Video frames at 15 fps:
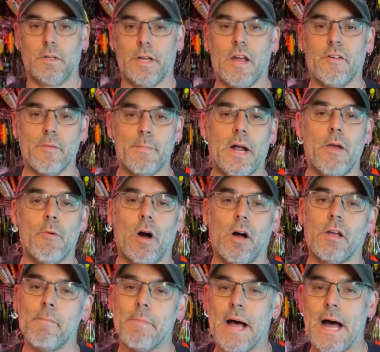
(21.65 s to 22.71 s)
Everybody,
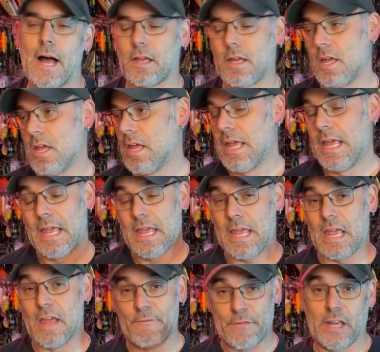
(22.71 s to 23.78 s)
welcome back.
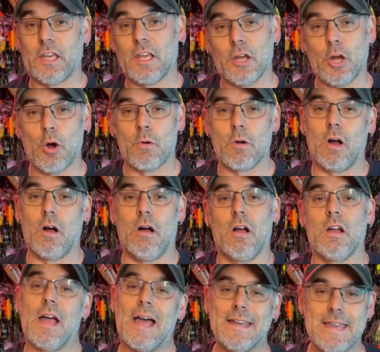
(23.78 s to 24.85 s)
If it can go
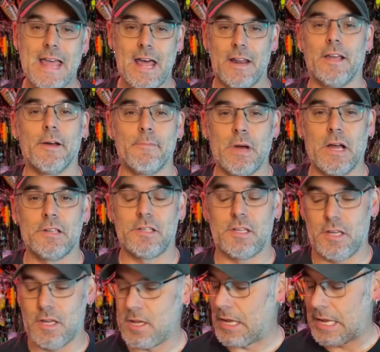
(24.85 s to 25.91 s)
wrong netting a muskie,